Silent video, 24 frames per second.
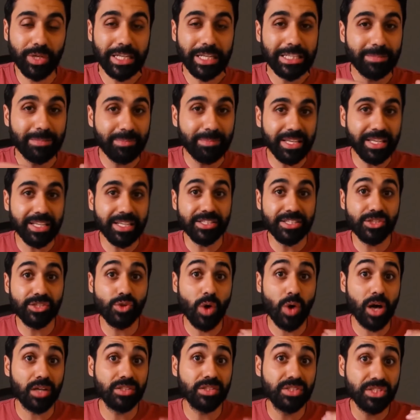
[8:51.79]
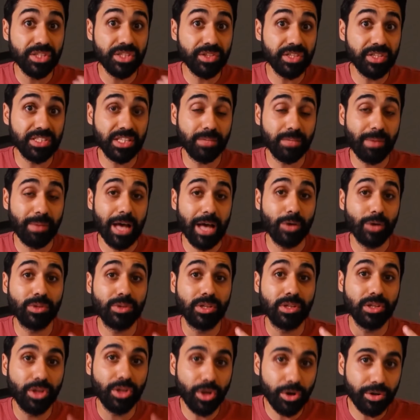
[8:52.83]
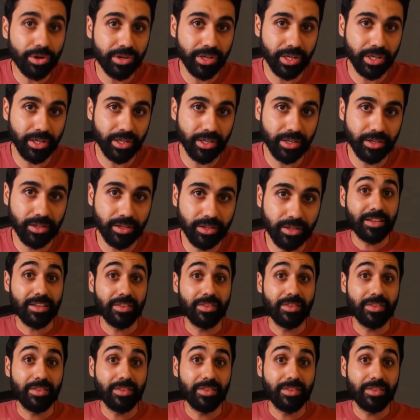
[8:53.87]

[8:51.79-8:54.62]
it means you are serious about learning.